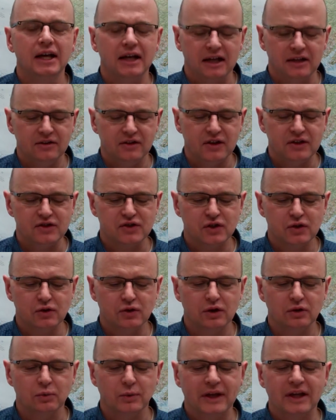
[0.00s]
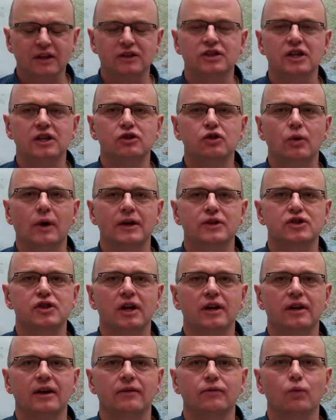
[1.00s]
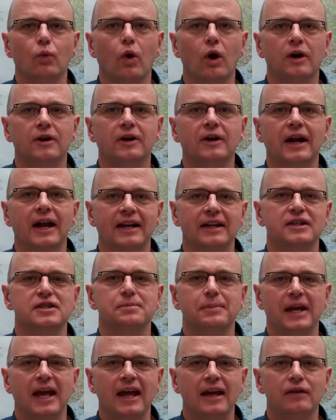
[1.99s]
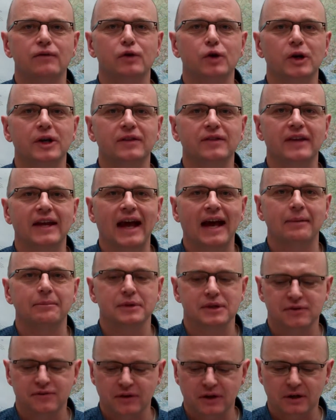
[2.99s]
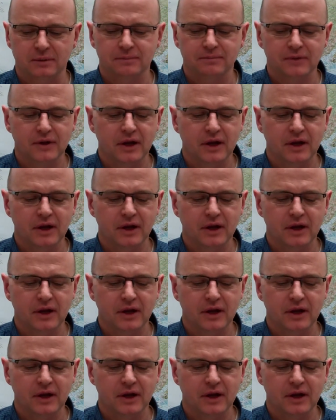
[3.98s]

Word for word: In this unit we continue our study of water and its behavior in the atmosphere.